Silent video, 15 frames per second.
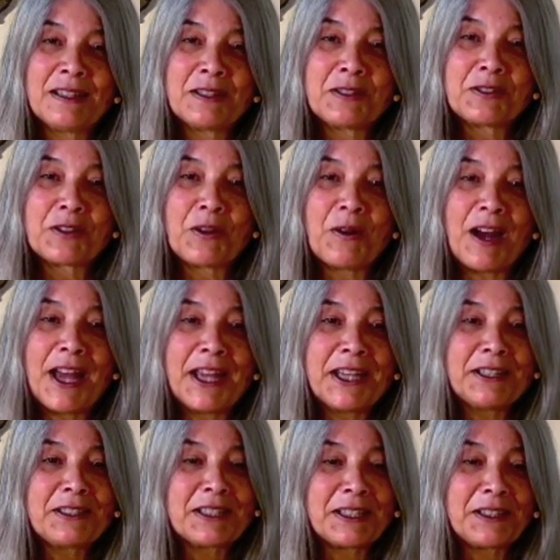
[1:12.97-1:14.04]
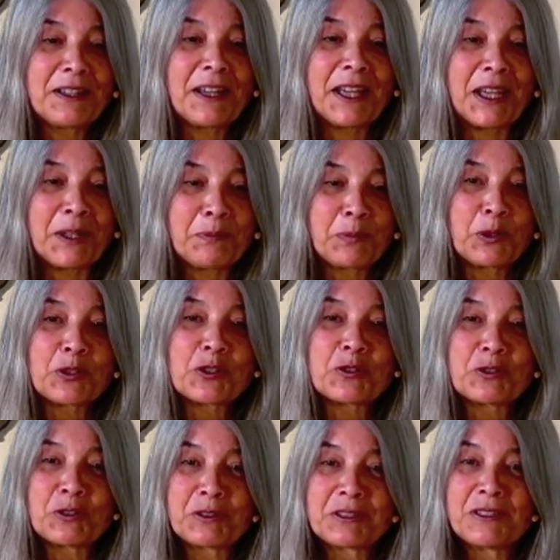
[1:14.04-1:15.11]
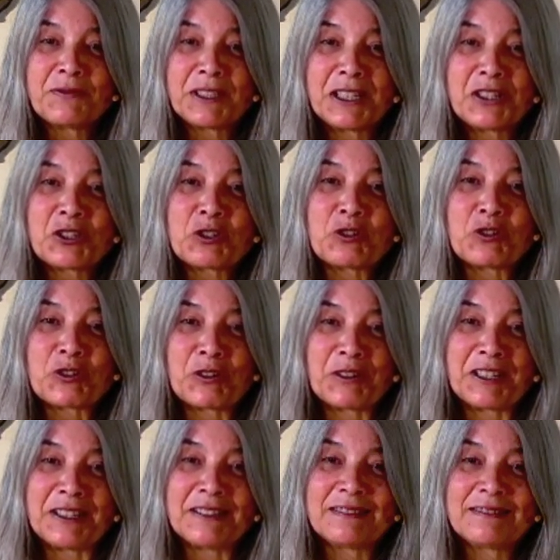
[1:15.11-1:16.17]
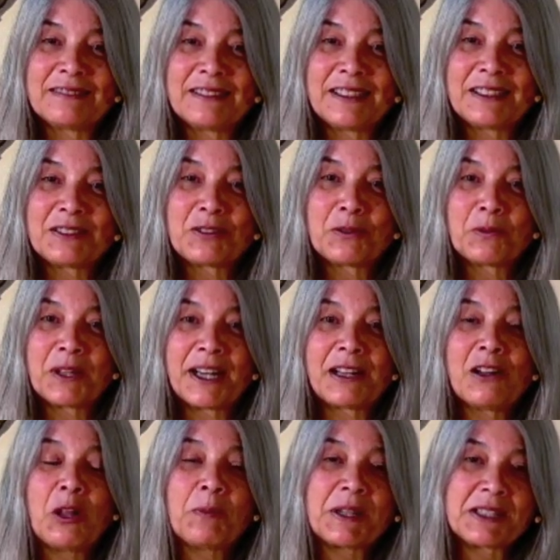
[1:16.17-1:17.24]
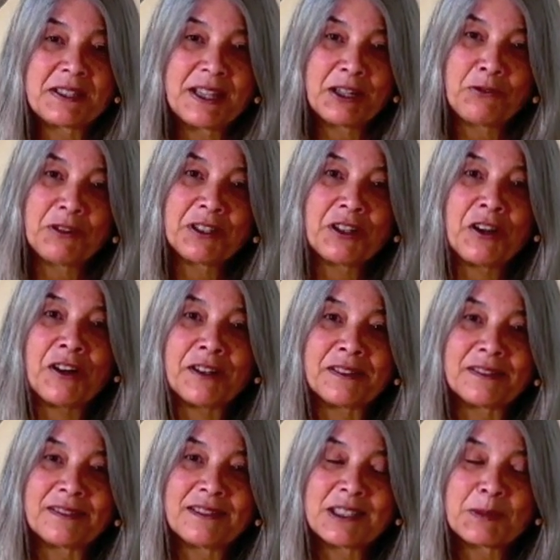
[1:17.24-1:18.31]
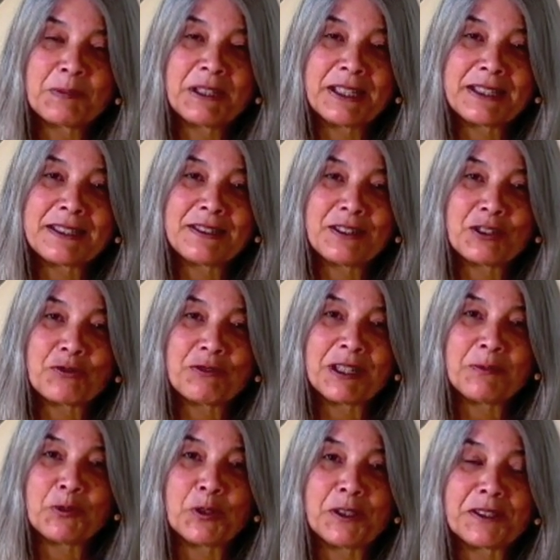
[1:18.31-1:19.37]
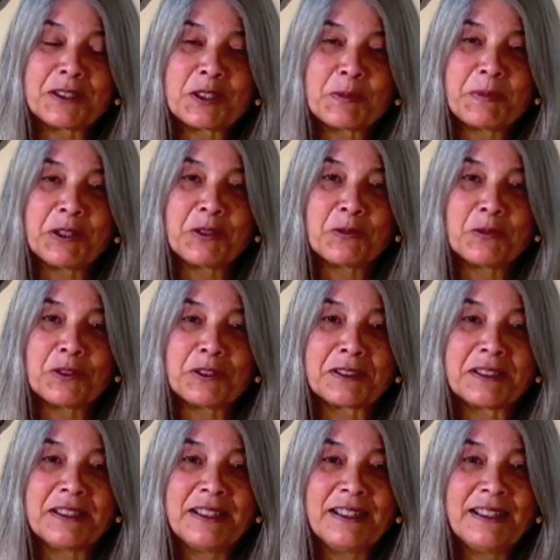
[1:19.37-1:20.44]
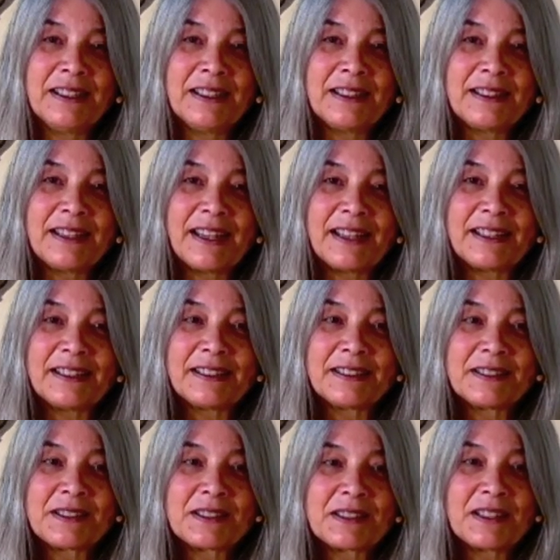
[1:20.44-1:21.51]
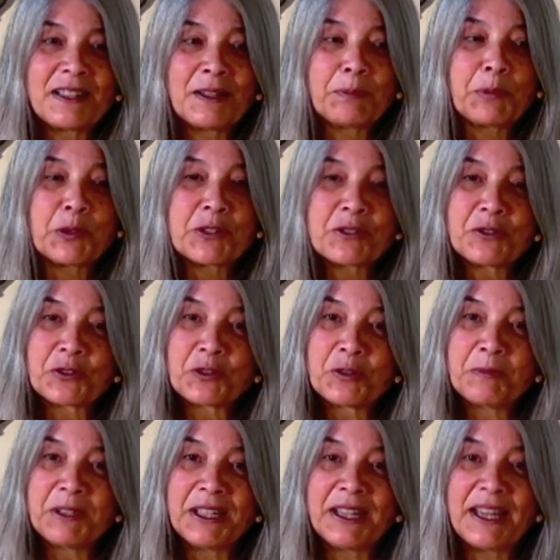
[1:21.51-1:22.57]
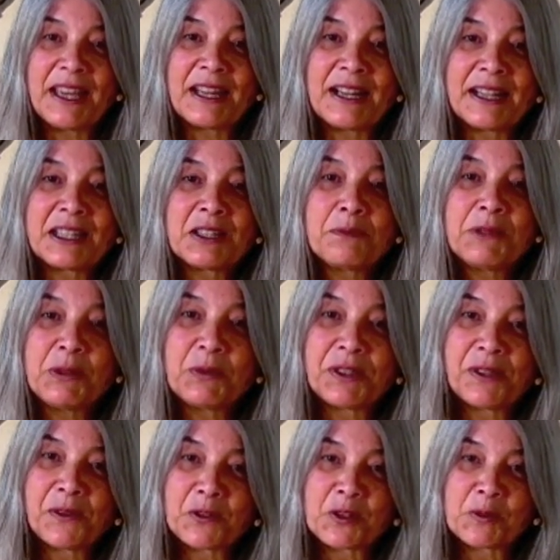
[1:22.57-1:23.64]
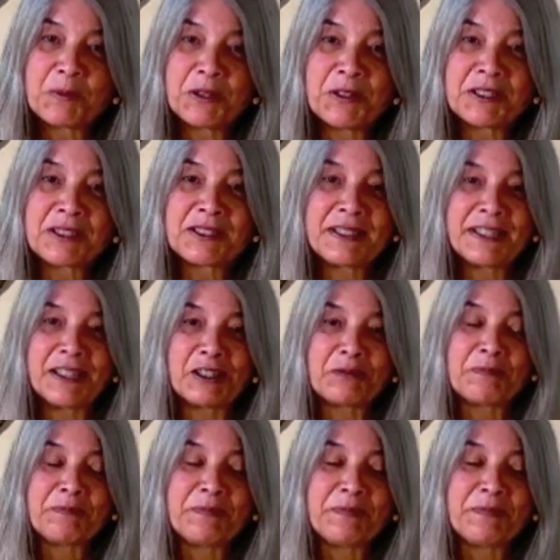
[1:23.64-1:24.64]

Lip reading: So I did a personal divination journey into what I call my sacred garden, this place in the dream world, the spirit world, that is personal to me, and I can meet with other spirits there.